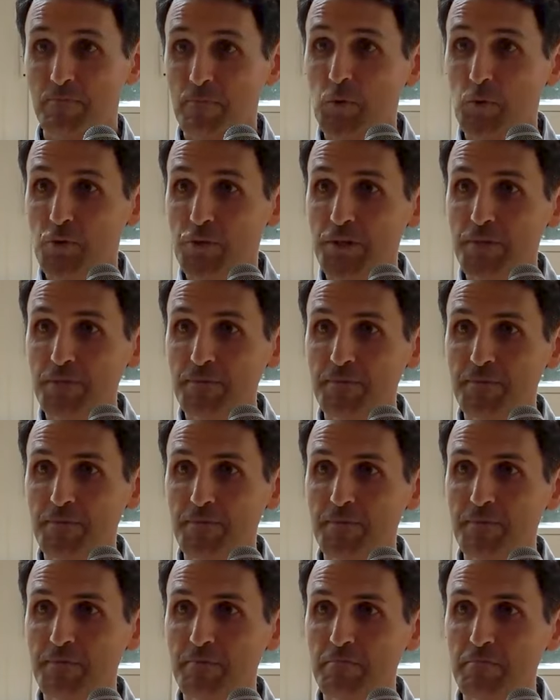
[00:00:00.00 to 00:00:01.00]
You see?
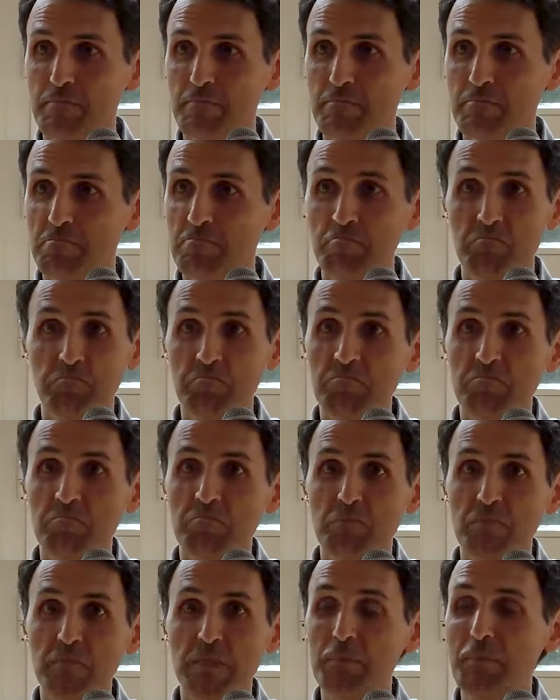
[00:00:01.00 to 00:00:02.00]

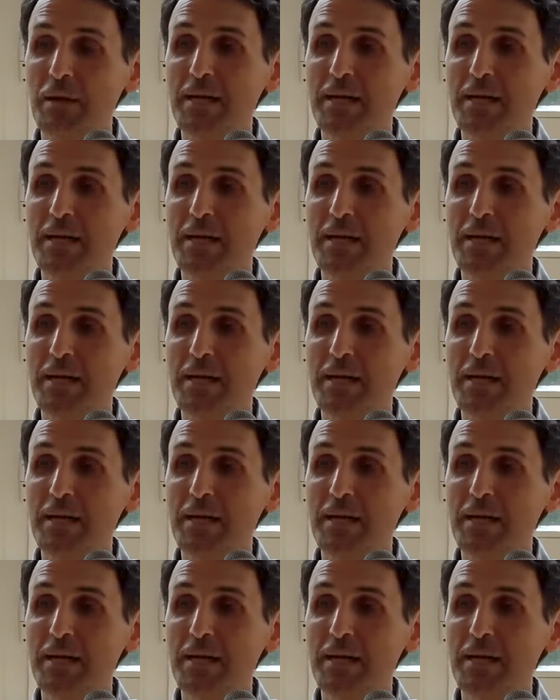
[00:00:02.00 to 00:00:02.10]
The